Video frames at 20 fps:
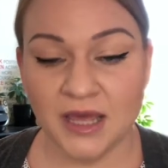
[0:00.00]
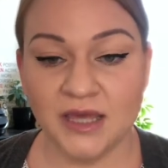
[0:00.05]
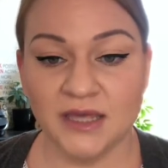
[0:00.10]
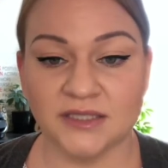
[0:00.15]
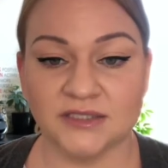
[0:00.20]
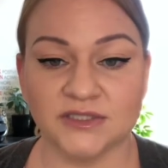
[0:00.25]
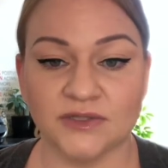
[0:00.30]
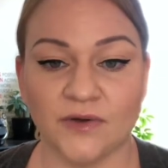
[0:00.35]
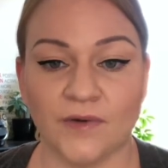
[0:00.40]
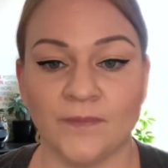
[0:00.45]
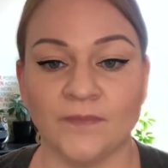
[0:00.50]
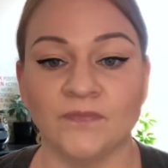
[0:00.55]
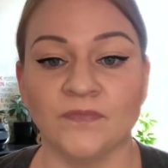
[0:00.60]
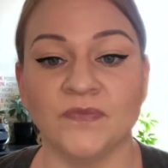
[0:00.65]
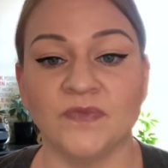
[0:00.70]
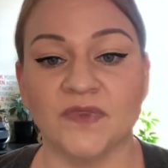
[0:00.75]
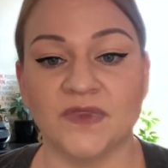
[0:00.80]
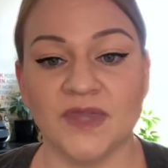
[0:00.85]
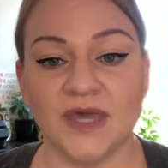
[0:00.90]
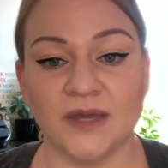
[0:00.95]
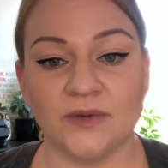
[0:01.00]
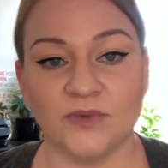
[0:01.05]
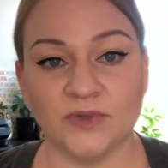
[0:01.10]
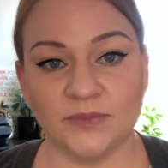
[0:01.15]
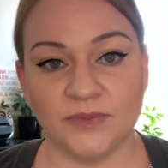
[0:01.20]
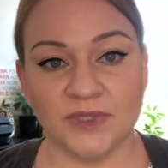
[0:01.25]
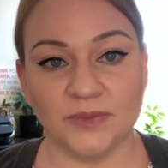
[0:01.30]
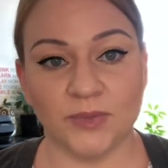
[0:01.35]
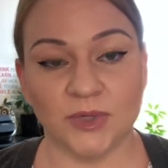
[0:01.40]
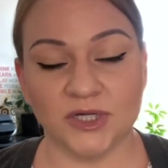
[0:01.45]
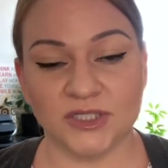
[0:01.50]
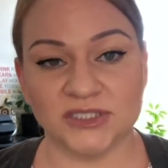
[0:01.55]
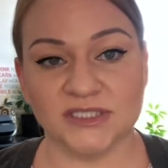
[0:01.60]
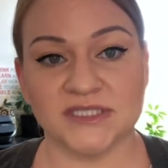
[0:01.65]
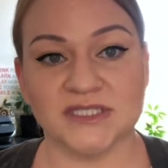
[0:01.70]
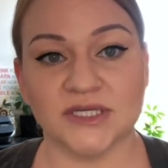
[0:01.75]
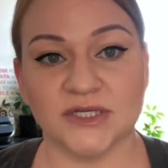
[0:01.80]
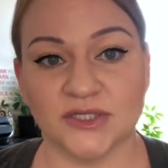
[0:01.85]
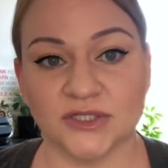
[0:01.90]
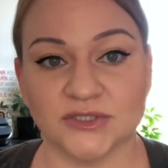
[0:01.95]
So they would be
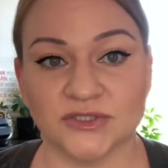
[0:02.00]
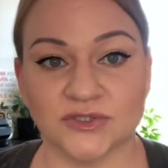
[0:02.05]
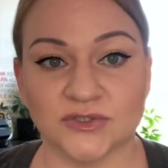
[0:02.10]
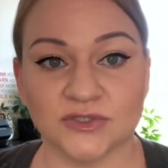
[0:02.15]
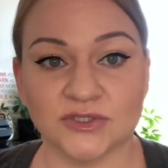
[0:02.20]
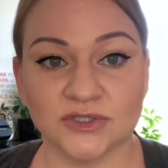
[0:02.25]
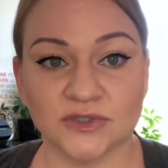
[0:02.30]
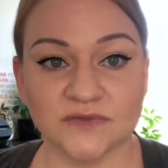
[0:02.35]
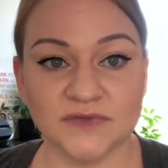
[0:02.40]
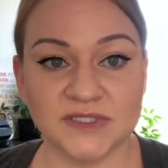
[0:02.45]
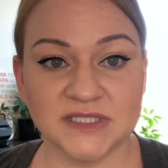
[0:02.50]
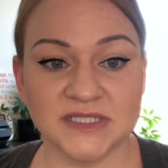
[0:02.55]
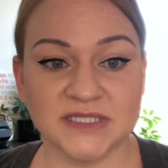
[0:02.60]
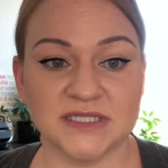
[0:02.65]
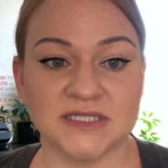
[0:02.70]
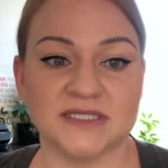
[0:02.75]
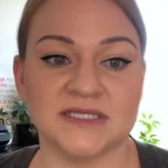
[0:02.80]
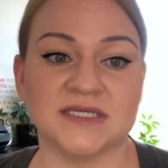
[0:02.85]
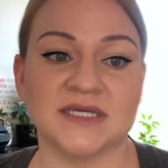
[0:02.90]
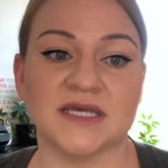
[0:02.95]
purchasing goods or services,